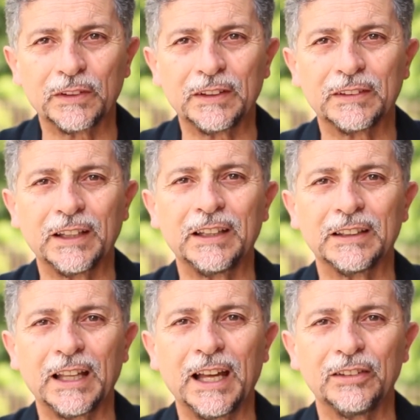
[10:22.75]
With the
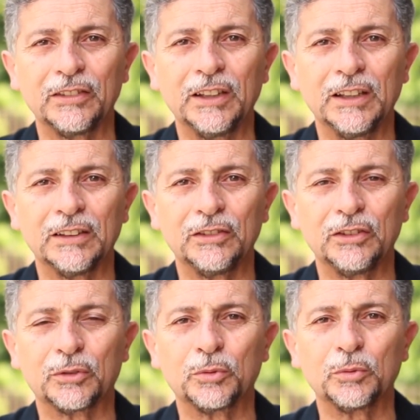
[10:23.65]
honesty of
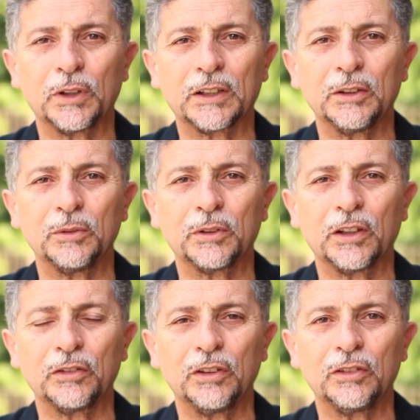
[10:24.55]
everything we believe in
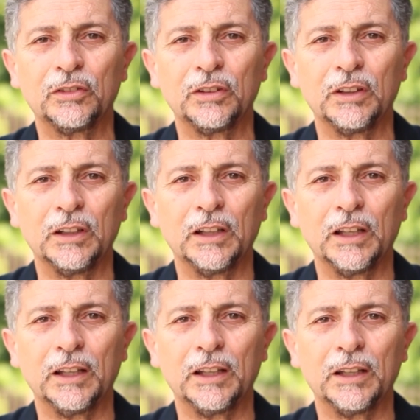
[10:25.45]
and,
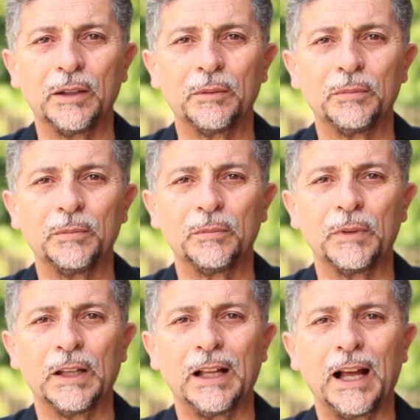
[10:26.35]
sometimes, is even
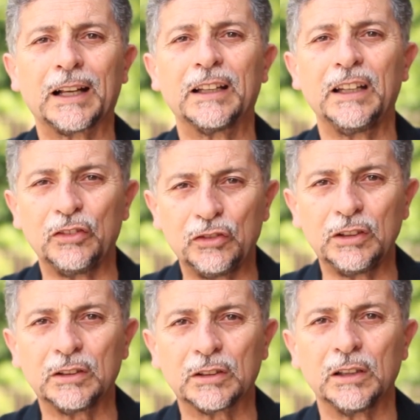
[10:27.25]
afraid of talking
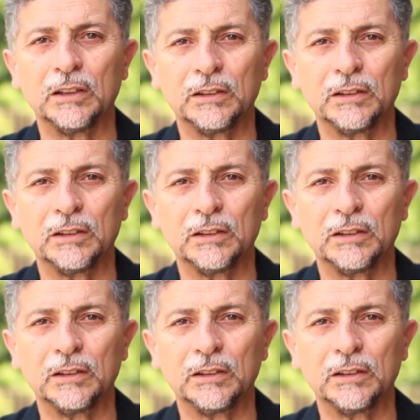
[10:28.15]
about,